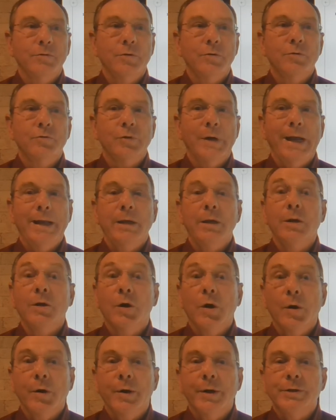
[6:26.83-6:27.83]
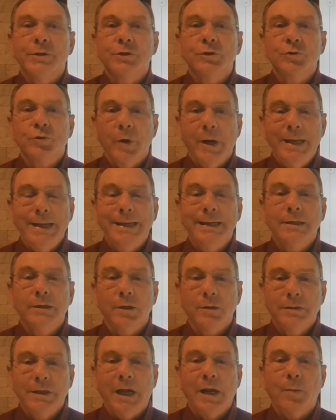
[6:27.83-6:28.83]
try to encourage training
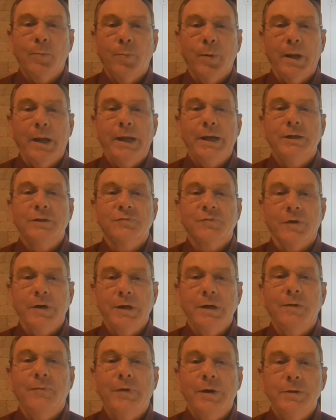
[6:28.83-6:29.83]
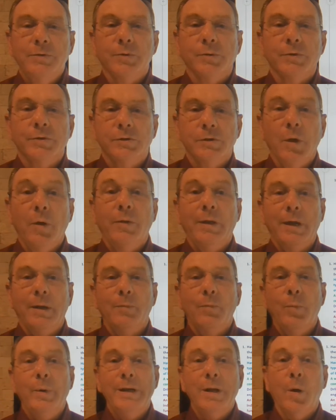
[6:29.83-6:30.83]
to take place for individuals so
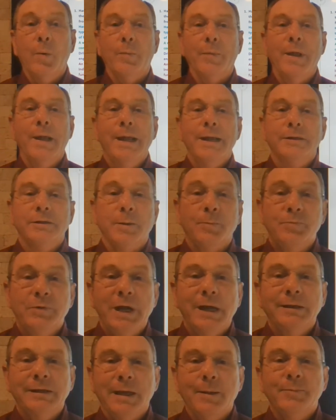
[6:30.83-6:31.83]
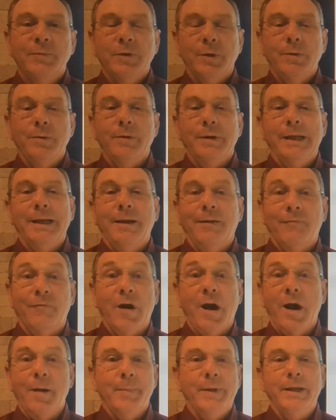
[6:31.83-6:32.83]
that we don't subject them to an
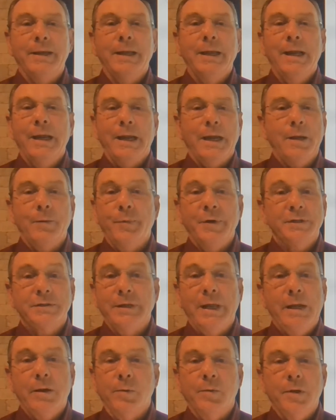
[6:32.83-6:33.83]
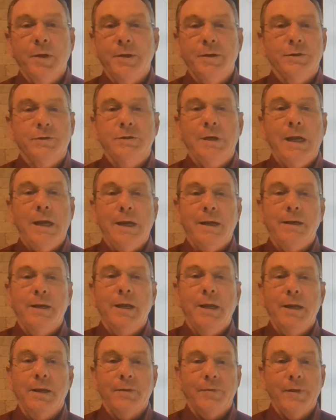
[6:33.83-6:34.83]
environment in which they don't understand
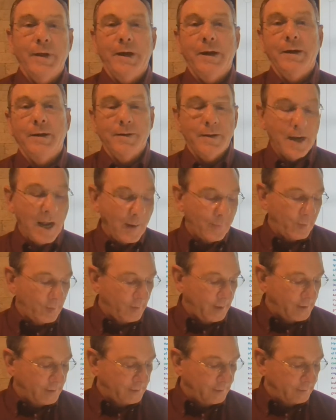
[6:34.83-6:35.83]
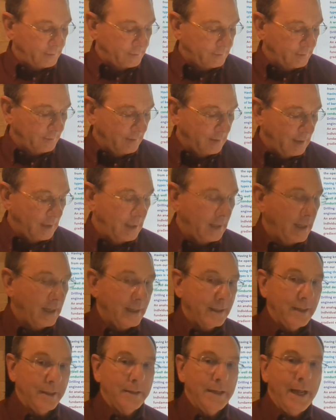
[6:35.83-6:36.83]
their operations.
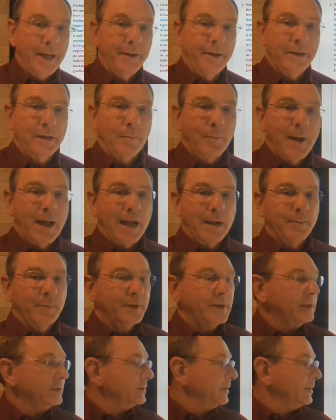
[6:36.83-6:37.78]
Down at the bottom of this